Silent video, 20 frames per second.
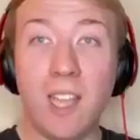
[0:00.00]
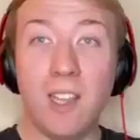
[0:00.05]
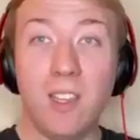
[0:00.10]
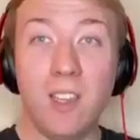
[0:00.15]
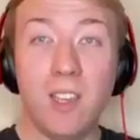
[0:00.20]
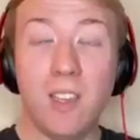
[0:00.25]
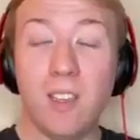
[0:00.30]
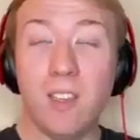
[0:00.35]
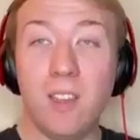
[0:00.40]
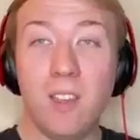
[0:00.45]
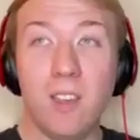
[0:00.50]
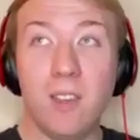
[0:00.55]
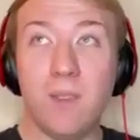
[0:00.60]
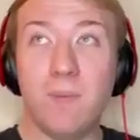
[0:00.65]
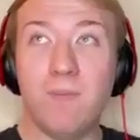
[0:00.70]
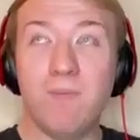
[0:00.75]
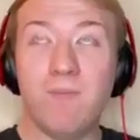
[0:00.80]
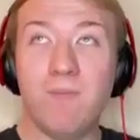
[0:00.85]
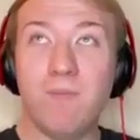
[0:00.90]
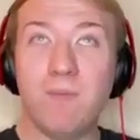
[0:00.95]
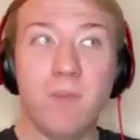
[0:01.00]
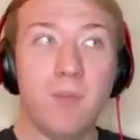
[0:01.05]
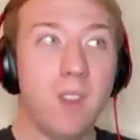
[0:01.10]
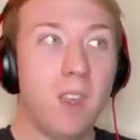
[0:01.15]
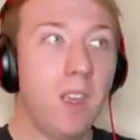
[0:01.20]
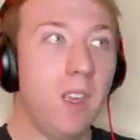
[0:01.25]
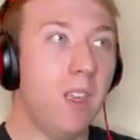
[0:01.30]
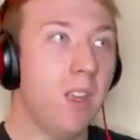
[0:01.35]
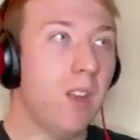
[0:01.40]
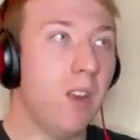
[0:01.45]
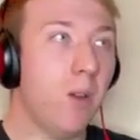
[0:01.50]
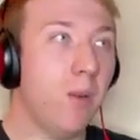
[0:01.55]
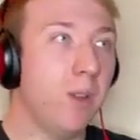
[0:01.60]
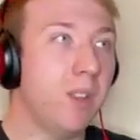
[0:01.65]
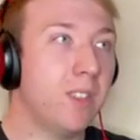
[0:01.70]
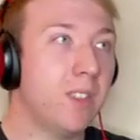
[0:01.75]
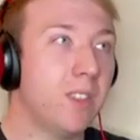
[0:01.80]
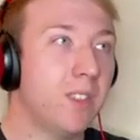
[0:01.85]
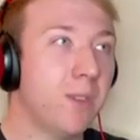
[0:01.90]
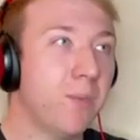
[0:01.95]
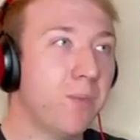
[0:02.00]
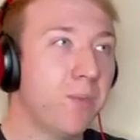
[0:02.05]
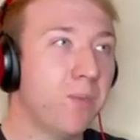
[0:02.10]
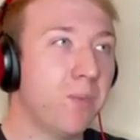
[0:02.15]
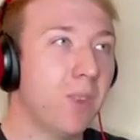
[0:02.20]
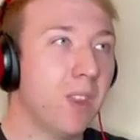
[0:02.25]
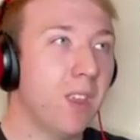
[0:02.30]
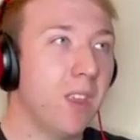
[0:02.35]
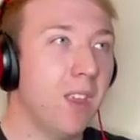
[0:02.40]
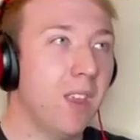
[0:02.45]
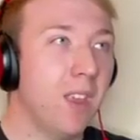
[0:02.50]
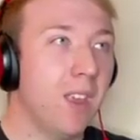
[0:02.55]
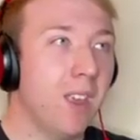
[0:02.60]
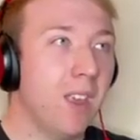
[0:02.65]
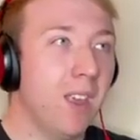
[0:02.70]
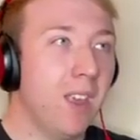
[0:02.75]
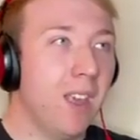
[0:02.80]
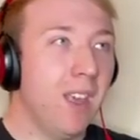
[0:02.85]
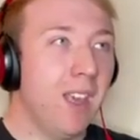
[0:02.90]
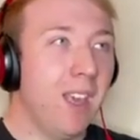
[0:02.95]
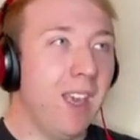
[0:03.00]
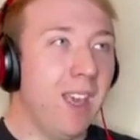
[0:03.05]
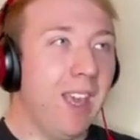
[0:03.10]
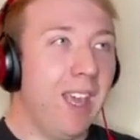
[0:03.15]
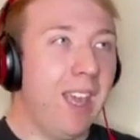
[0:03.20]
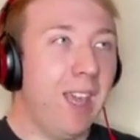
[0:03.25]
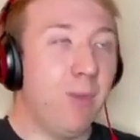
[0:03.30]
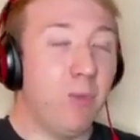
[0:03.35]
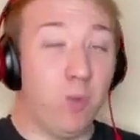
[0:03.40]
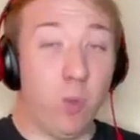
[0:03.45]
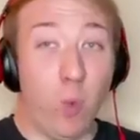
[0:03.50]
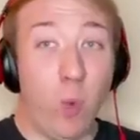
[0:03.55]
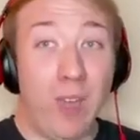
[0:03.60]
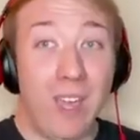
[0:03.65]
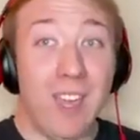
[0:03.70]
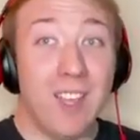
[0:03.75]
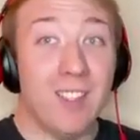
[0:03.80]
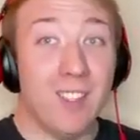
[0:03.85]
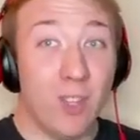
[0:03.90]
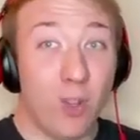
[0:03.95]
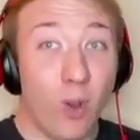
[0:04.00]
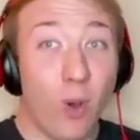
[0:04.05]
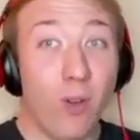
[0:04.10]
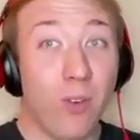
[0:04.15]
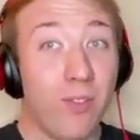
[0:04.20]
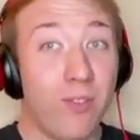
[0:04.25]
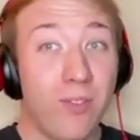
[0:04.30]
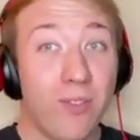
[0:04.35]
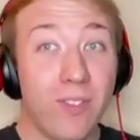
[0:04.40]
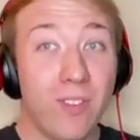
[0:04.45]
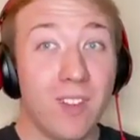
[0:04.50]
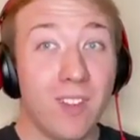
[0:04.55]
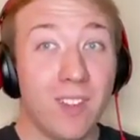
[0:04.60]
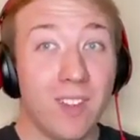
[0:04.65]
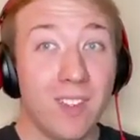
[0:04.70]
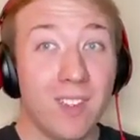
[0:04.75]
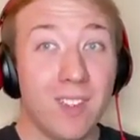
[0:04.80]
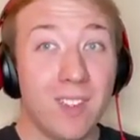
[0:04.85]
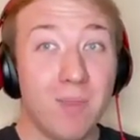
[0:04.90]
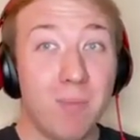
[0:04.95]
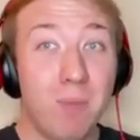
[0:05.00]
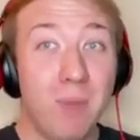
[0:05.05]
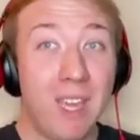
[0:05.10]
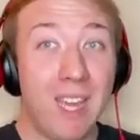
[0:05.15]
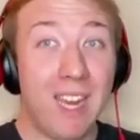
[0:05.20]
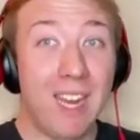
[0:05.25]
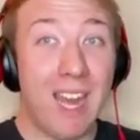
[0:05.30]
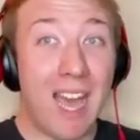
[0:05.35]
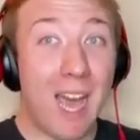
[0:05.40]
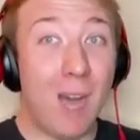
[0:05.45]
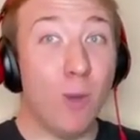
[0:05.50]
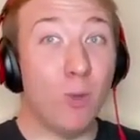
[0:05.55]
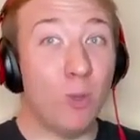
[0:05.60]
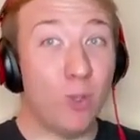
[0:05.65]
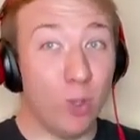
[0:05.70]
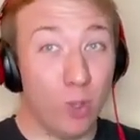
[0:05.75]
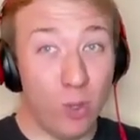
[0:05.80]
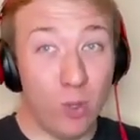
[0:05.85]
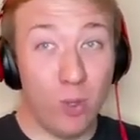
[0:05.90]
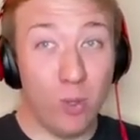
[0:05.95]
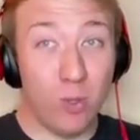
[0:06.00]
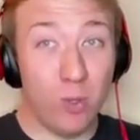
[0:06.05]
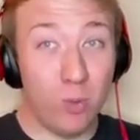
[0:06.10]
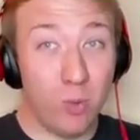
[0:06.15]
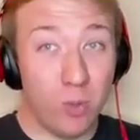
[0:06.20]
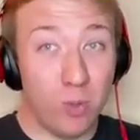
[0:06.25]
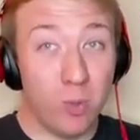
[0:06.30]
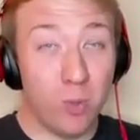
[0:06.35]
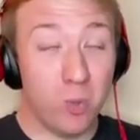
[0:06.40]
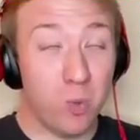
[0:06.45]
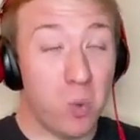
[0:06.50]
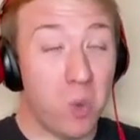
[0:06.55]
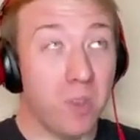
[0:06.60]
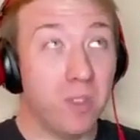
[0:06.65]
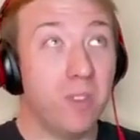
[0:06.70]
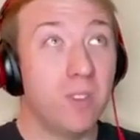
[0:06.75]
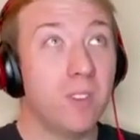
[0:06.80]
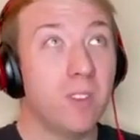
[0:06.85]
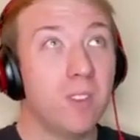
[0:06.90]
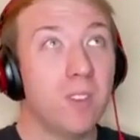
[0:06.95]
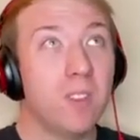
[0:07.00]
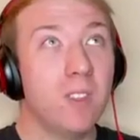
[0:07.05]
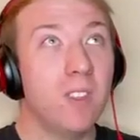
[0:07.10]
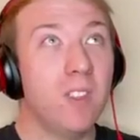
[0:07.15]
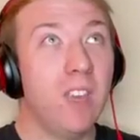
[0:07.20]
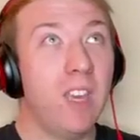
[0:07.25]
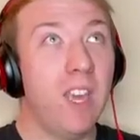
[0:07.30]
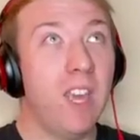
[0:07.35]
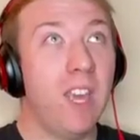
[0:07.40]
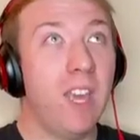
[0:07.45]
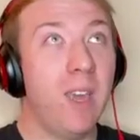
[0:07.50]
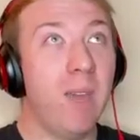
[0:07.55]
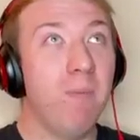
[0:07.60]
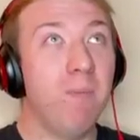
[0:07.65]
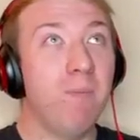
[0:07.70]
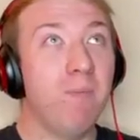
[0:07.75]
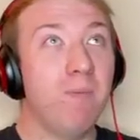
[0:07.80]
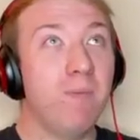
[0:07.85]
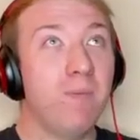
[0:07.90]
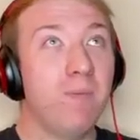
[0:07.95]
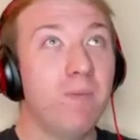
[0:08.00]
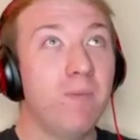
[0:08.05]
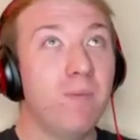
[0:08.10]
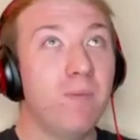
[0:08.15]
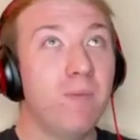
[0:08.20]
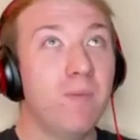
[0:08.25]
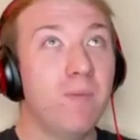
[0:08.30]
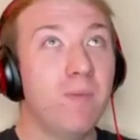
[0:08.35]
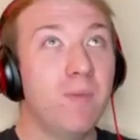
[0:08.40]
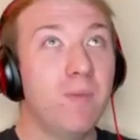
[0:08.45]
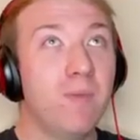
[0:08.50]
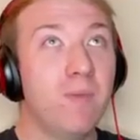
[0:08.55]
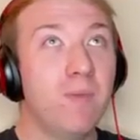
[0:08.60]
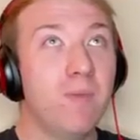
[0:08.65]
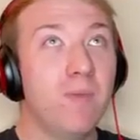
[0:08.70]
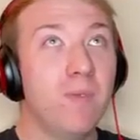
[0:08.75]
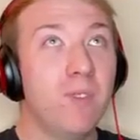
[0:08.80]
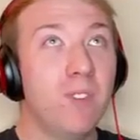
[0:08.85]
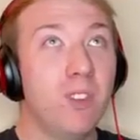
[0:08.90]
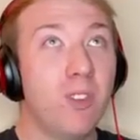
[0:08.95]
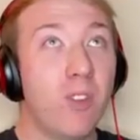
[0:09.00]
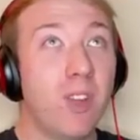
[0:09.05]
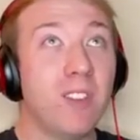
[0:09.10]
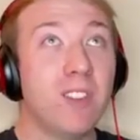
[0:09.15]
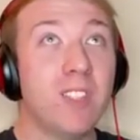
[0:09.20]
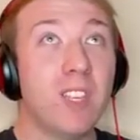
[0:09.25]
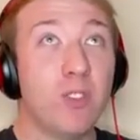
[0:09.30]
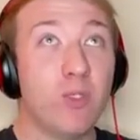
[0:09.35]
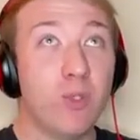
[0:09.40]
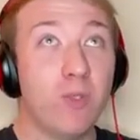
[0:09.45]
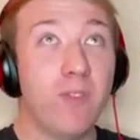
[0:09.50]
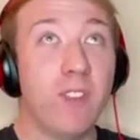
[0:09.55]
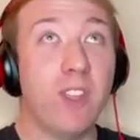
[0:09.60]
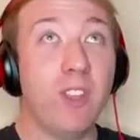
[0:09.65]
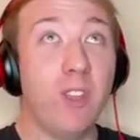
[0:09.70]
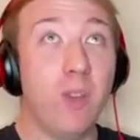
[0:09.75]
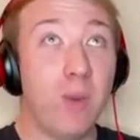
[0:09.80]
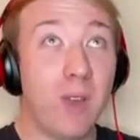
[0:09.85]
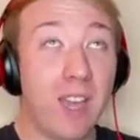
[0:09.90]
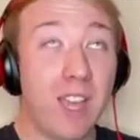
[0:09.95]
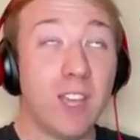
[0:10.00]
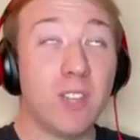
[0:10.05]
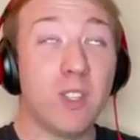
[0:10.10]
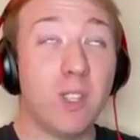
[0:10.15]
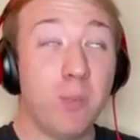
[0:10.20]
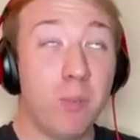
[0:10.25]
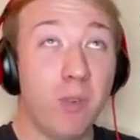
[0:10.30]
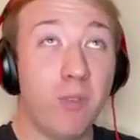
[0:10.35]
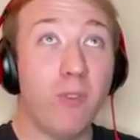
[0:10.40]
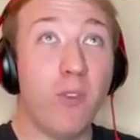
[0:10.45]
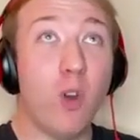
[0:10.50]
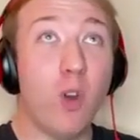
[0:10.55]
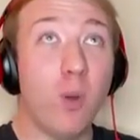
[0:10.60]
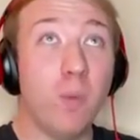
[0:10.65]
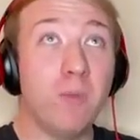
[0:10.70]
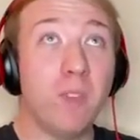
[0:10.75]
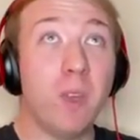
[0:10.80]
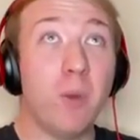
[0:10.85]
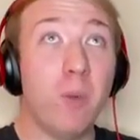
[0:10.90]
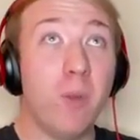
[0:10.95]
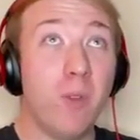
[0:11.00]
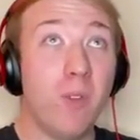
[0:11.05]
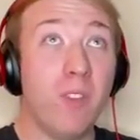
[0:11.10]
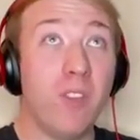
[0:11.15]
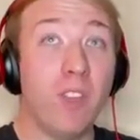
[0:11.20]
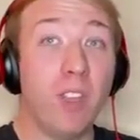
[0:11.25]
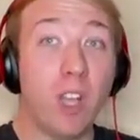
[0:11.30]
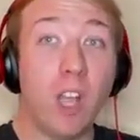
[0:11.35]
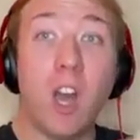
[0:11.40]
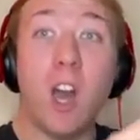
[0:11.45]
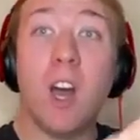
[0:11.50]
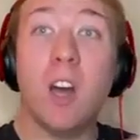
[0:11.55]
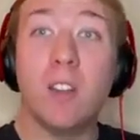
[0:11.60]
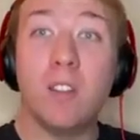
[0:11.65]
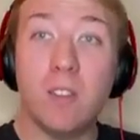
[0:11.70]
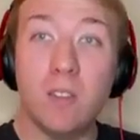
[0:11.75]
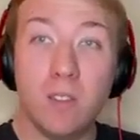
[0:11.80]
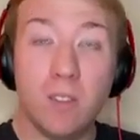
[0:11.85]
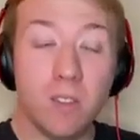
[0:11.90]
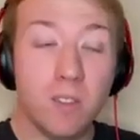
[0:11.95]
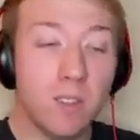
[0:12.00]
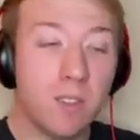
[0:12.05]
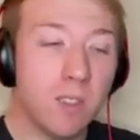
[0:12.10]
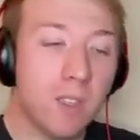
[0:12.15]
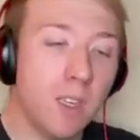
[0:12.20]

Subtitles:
You know, it was weird enough being outdoors, which was one. The Grand Central venue I actually performed at, we were in the gardens